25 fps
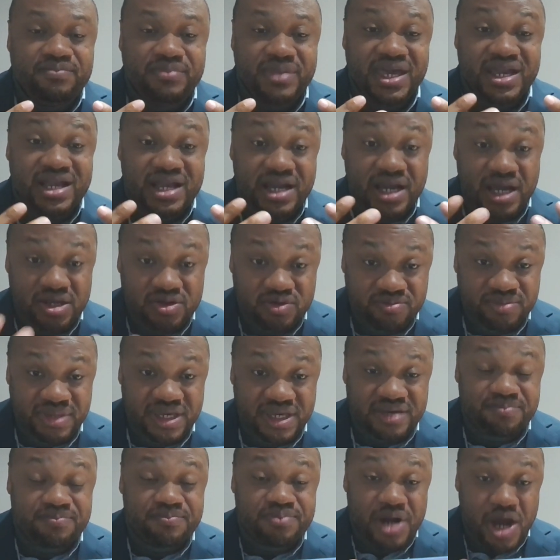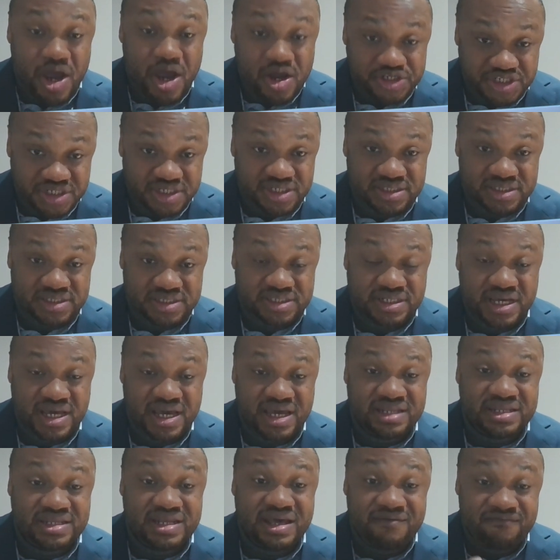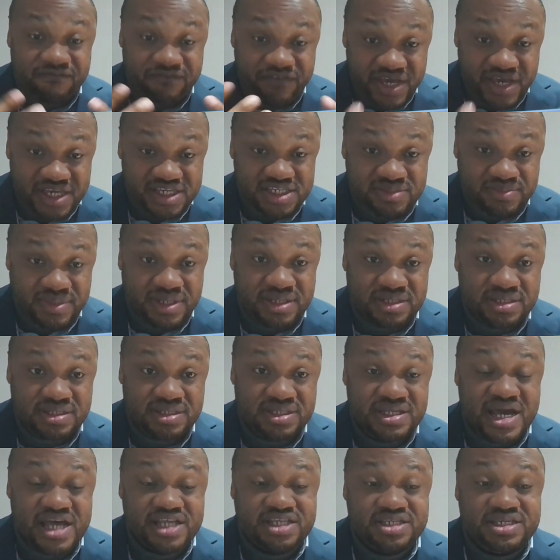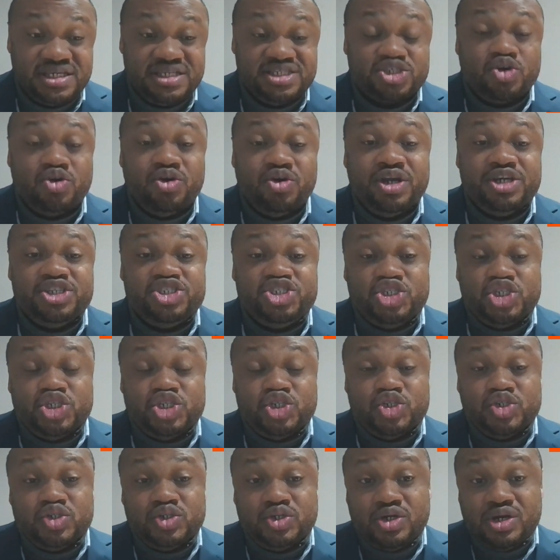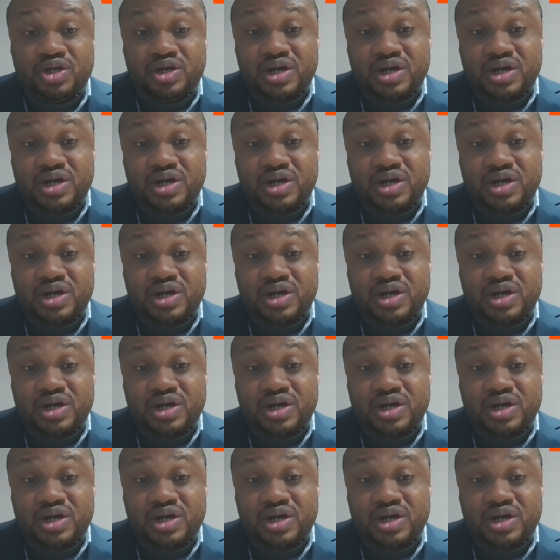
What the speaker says: economic project and investment that is going to